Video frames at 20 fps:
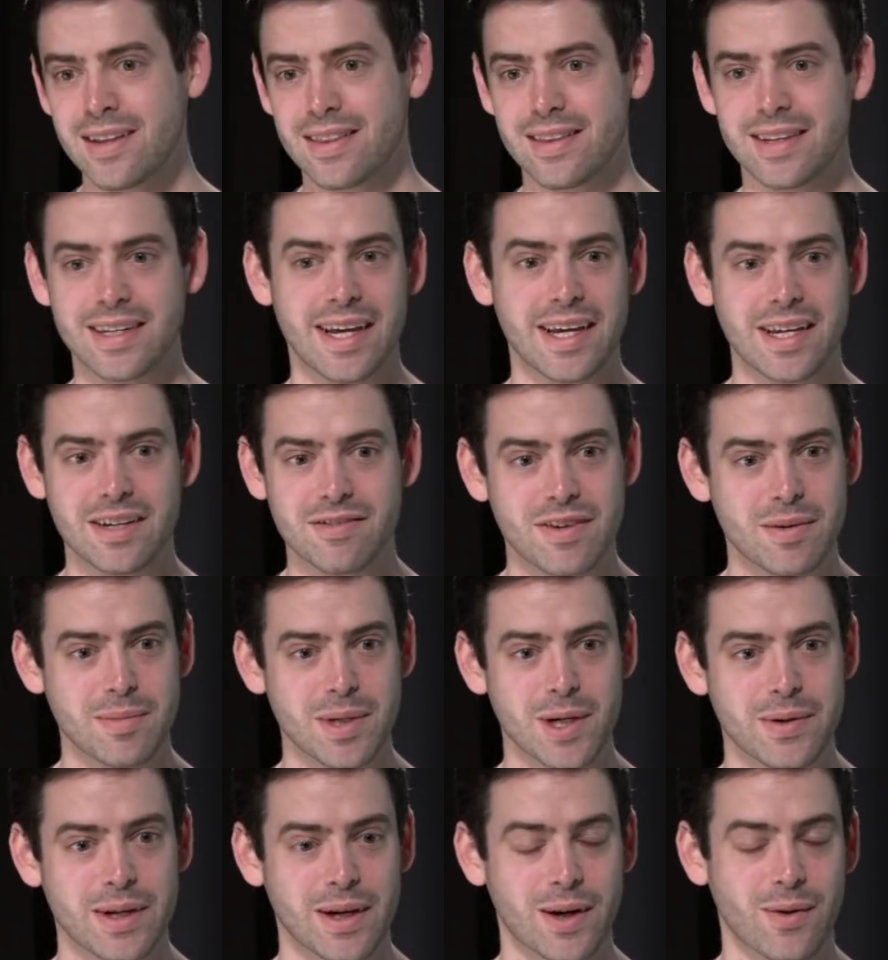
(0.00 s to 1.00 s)
The native
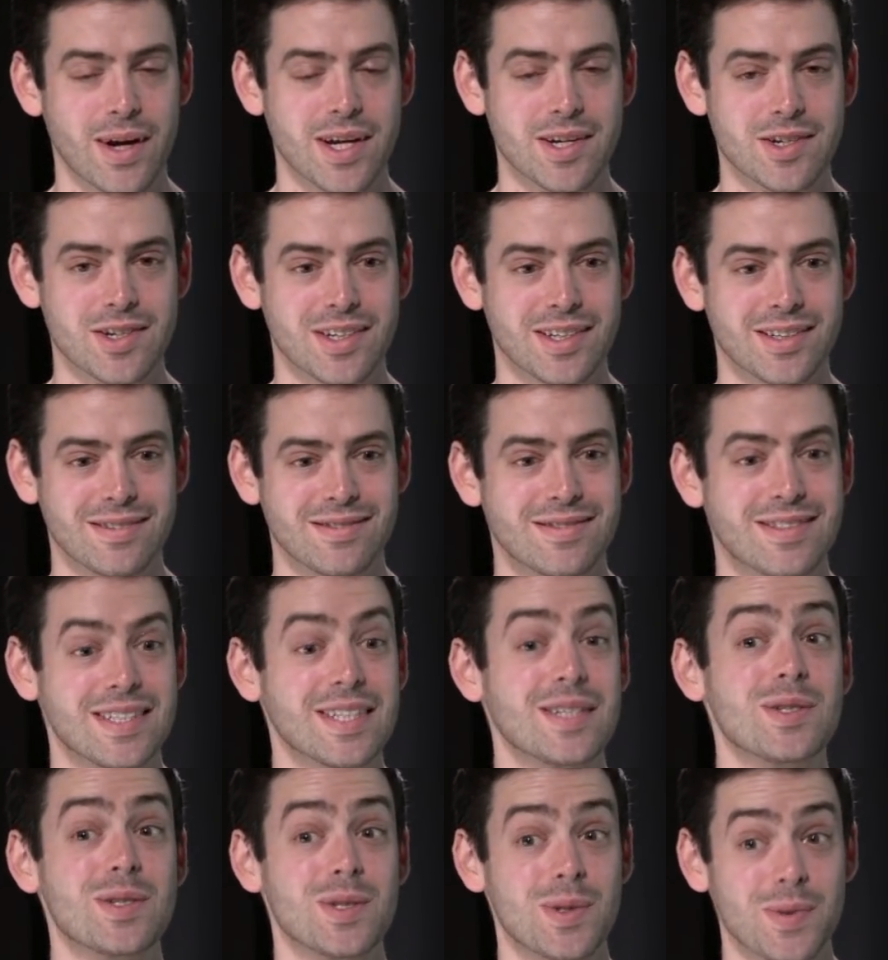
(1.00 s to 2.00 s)
Vimeo integration
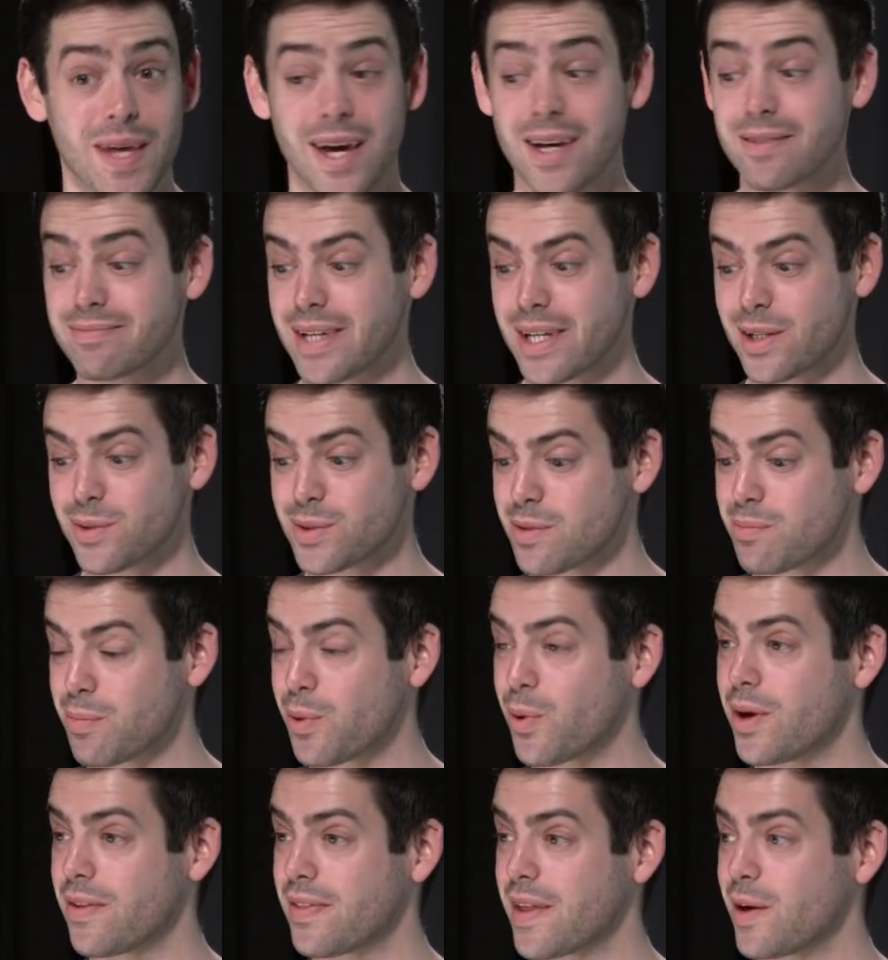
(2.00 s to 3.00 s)
didn't do that, and it was
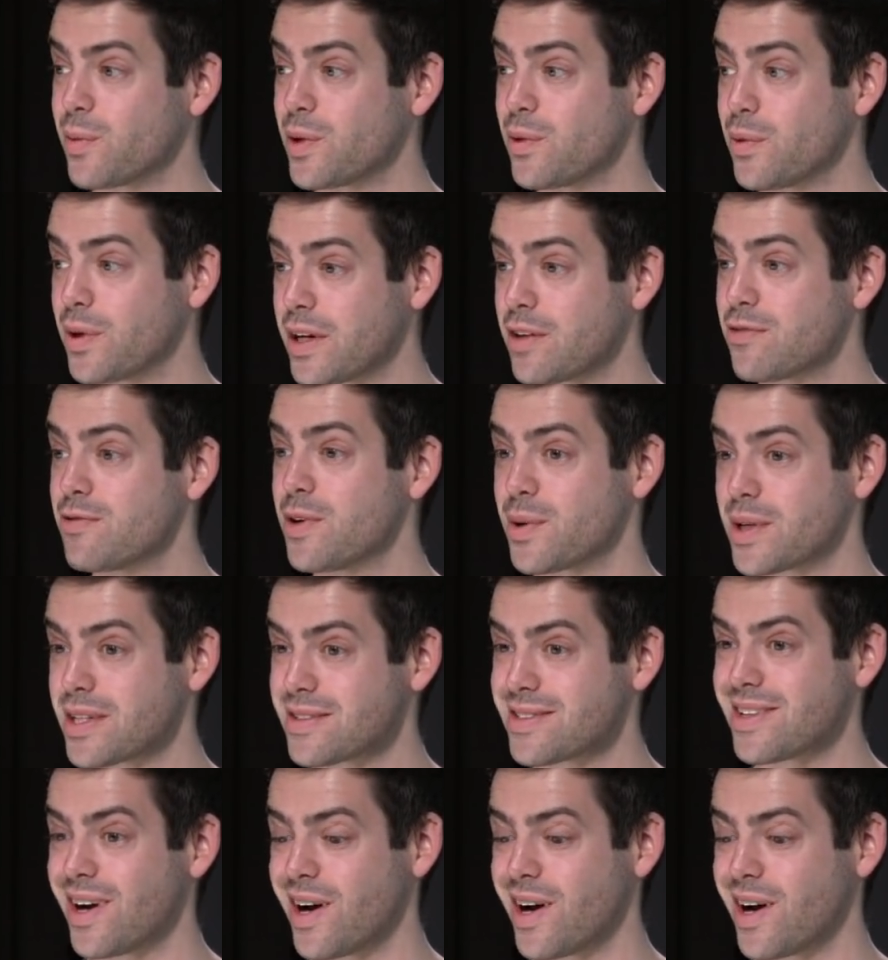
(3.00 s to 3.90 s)
important that we really focused